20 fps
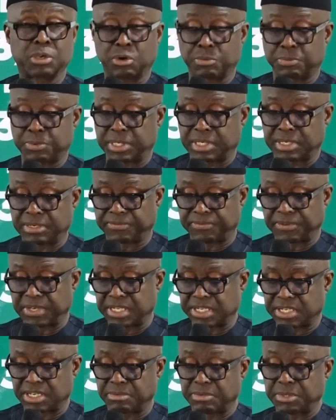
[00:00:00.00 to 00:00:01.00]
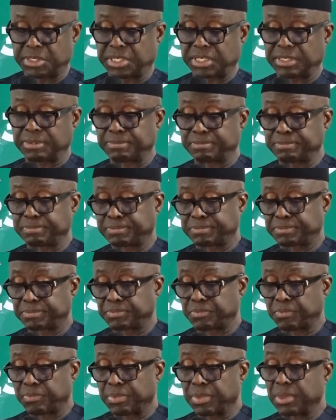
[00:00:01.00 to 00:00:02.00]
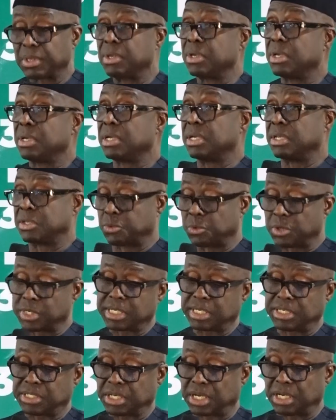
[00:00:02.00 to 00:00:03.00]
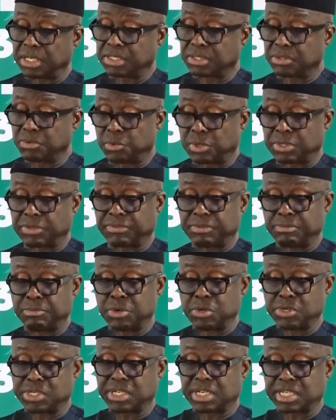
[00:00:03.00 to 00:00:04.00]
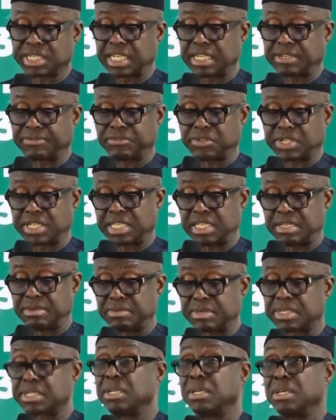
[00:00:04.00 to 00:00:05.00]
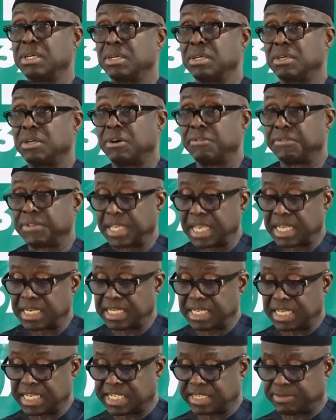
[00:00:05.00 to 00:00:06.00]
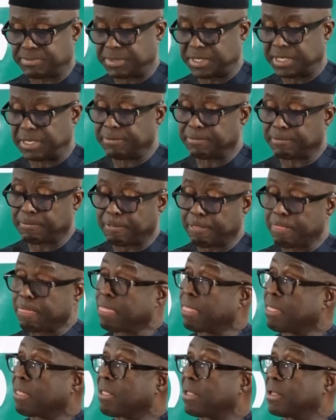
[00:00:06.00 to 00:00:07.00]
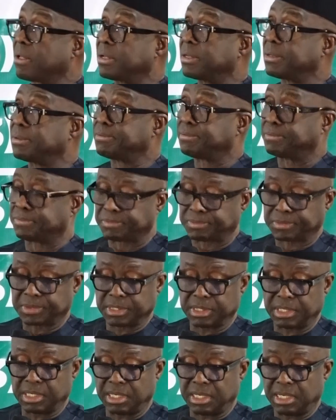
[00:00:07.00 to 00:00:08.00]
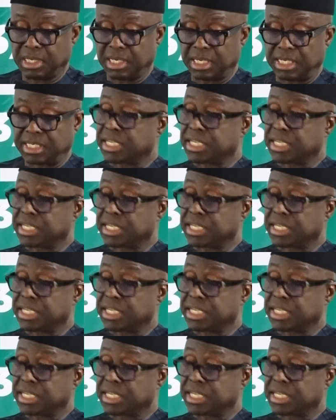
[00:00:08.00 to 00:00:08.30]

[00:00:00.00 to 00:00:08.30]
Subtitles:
expediting the establishment of special economic zones across the country. The zones, he said, will increase infrastructure